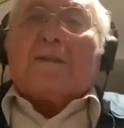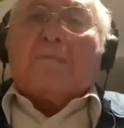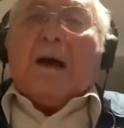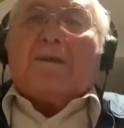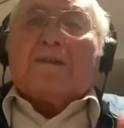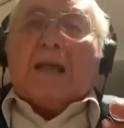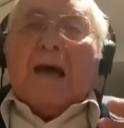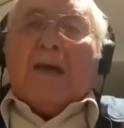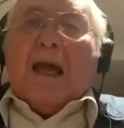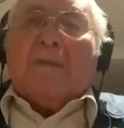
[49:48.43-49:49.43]
empathy.
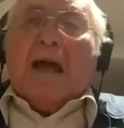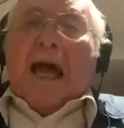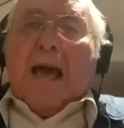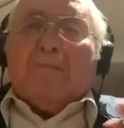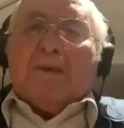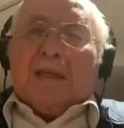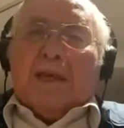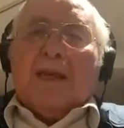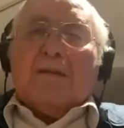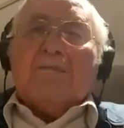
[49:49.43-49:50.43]
I felt
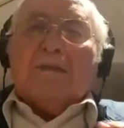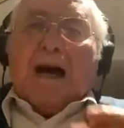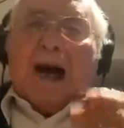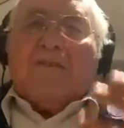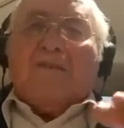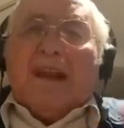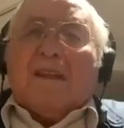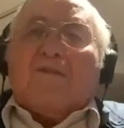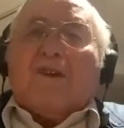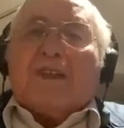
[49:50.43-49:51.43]
for
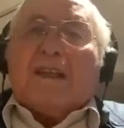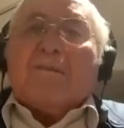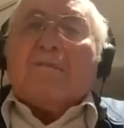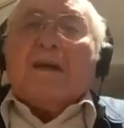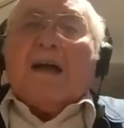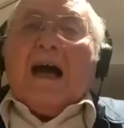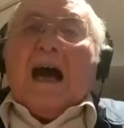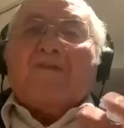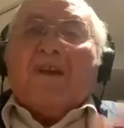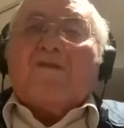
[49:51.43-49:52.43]
them. I could not
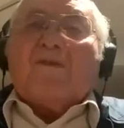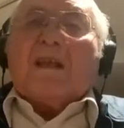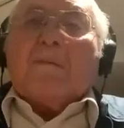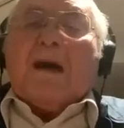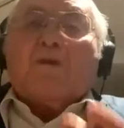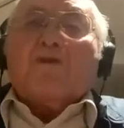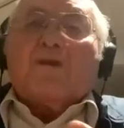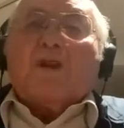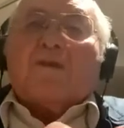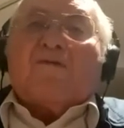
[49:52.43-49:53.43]
feel for them.
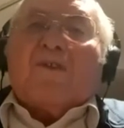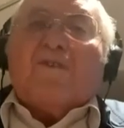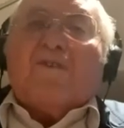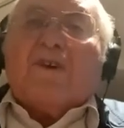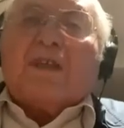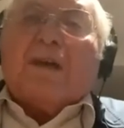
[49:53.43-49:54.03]
I think when